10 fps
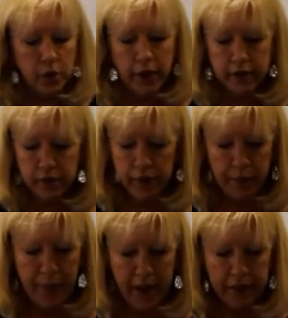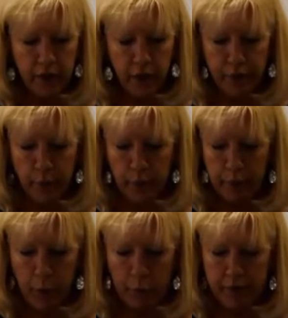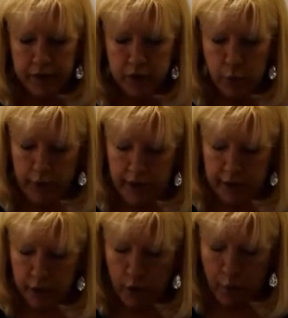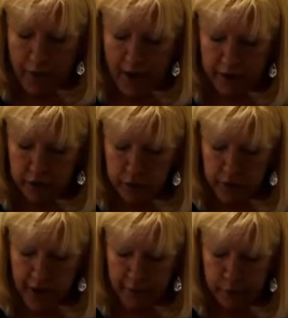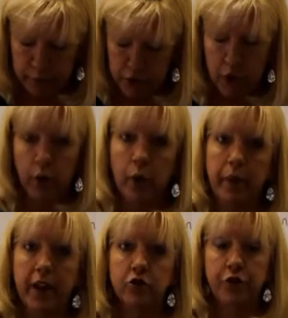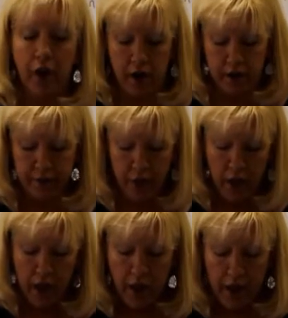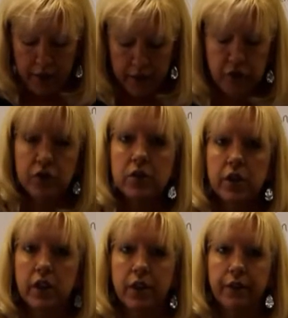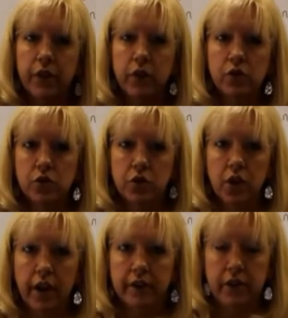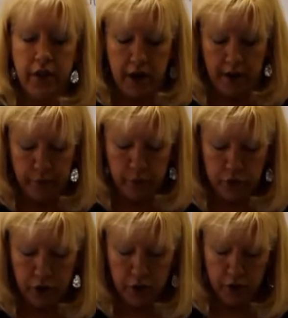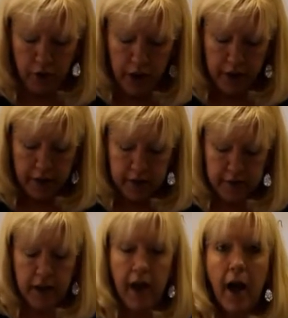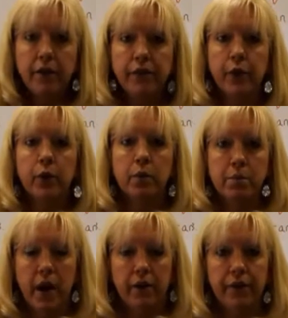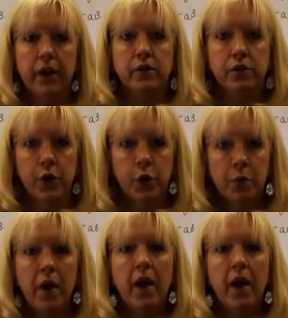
let's flip back there for one moment. So we need to go back to the adverb jingle on page 5, and let's just look at the first 2 lines of that adverb jingle. It says an adverb modifies a verb,